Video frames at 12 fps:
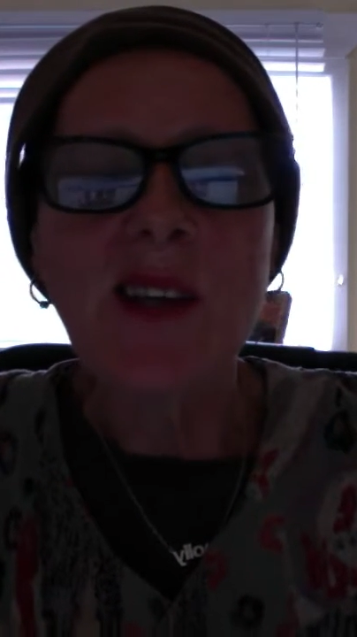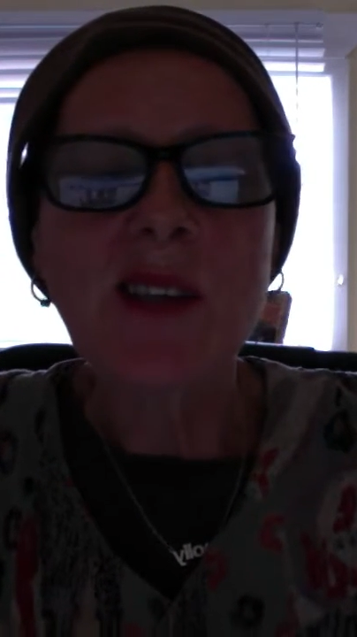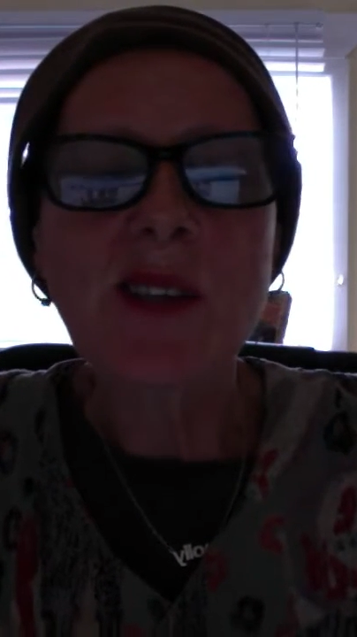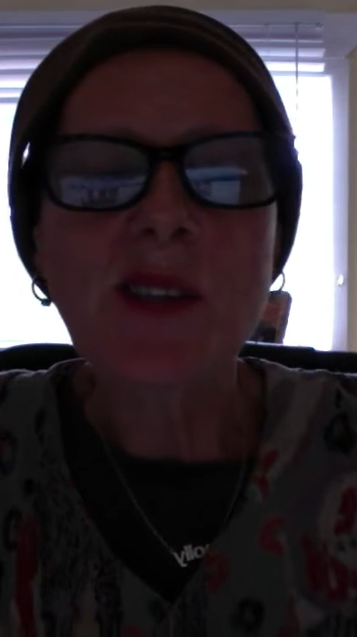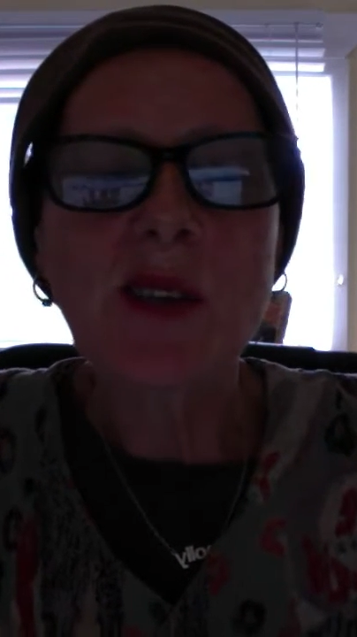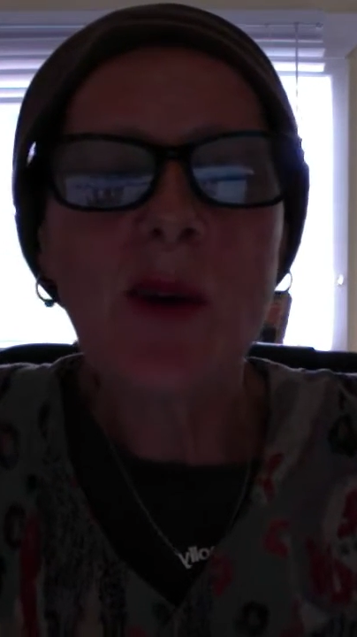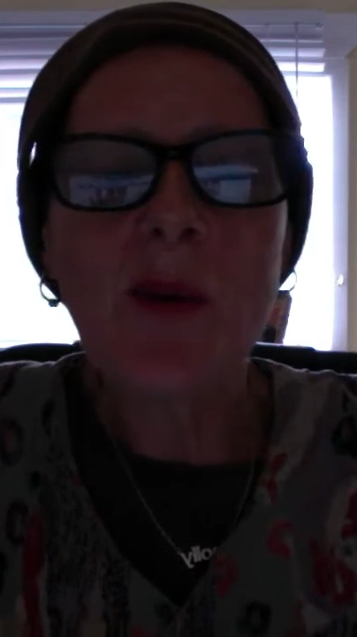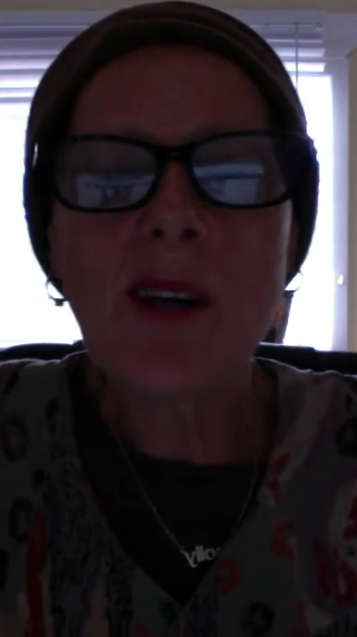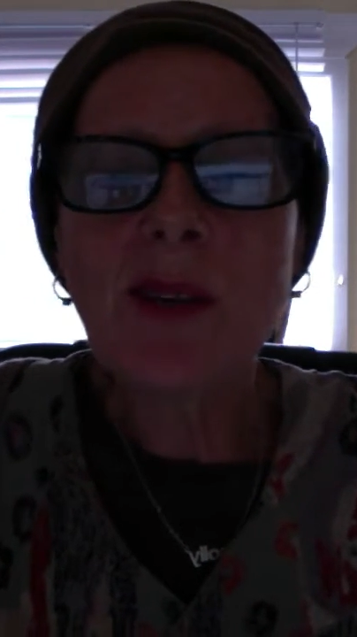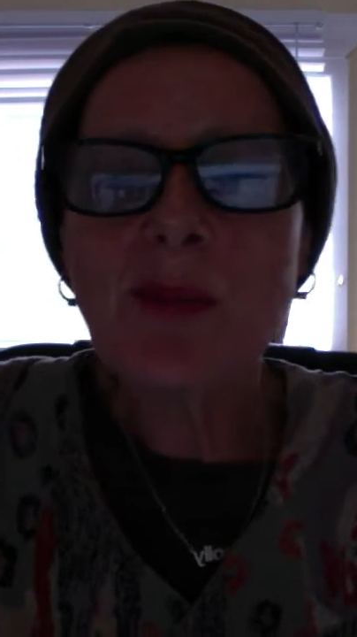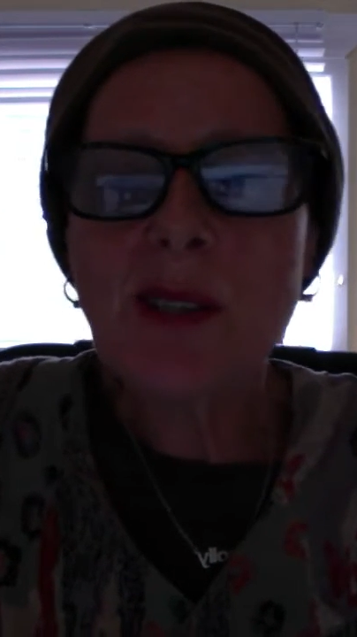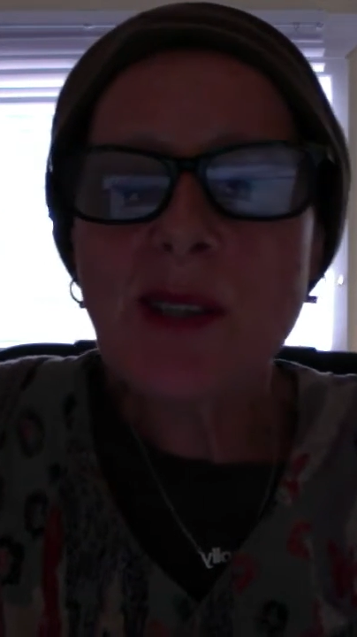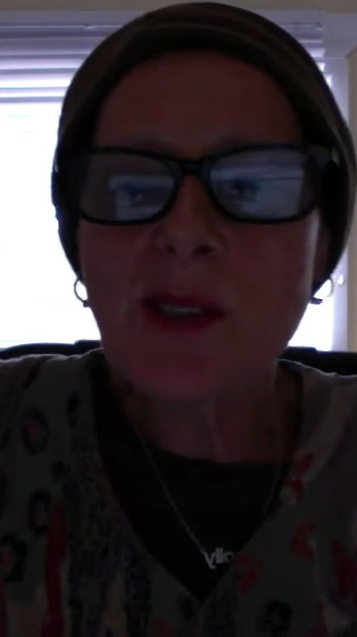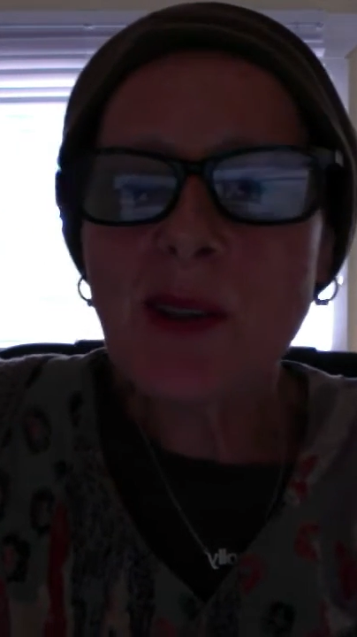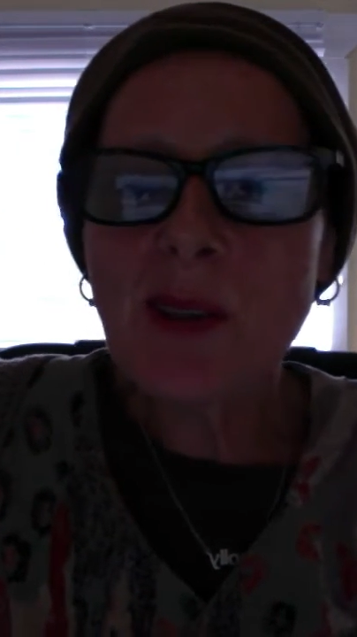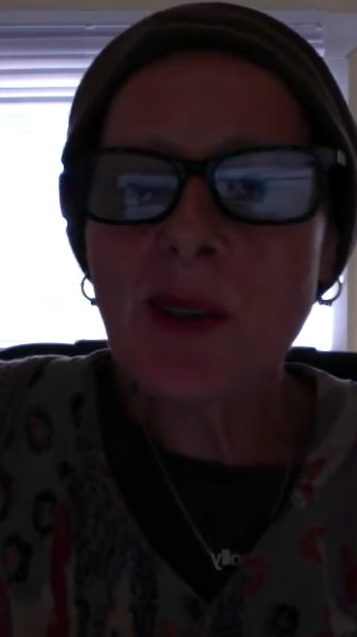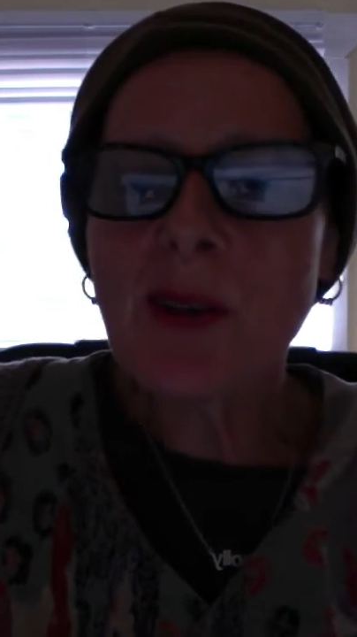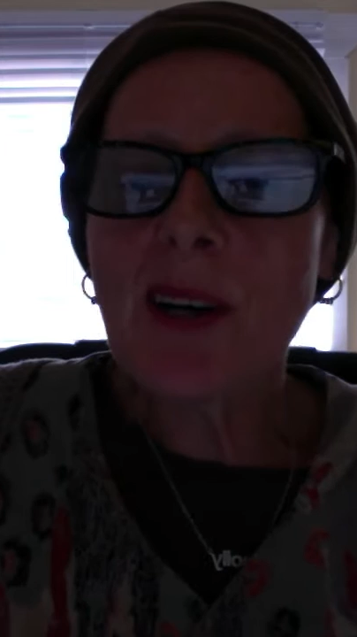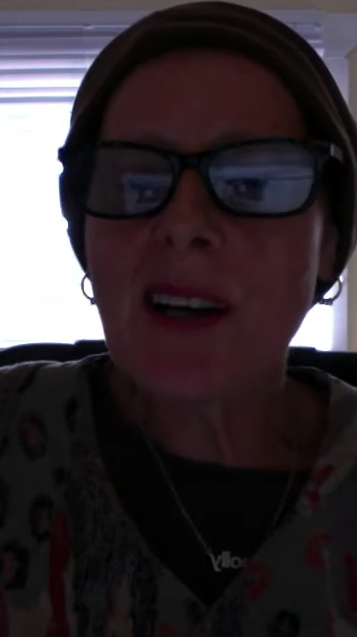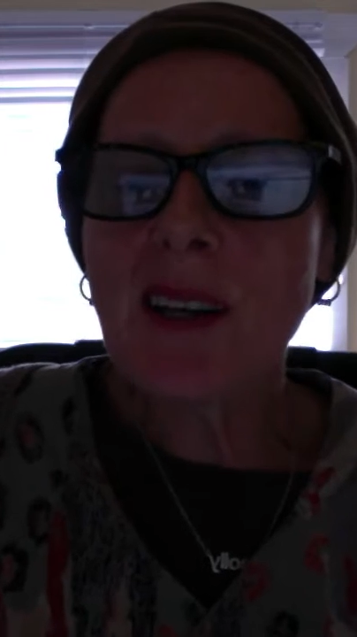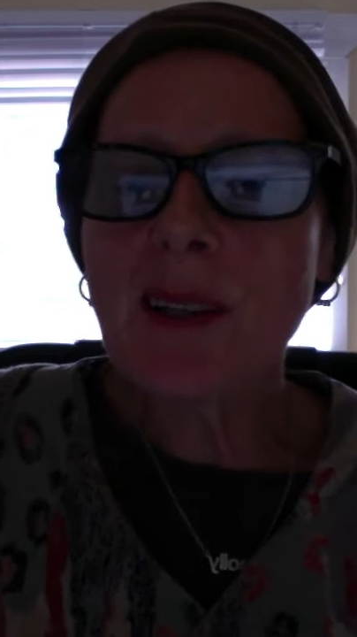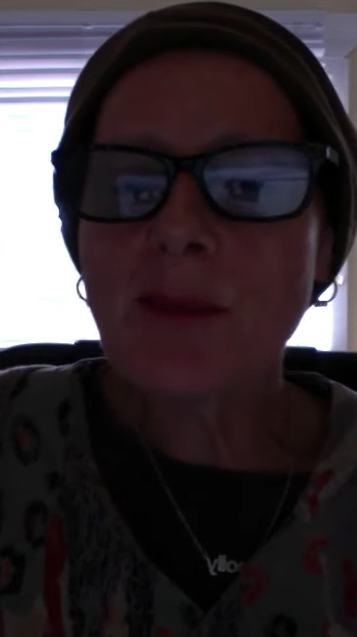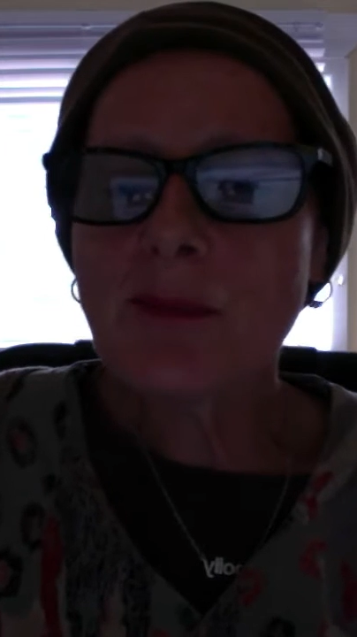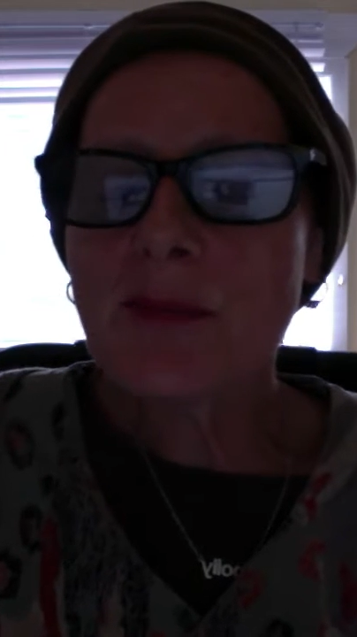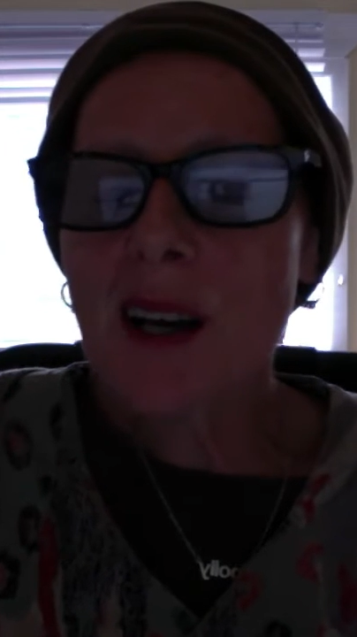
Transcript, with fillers: So what did we do? Um,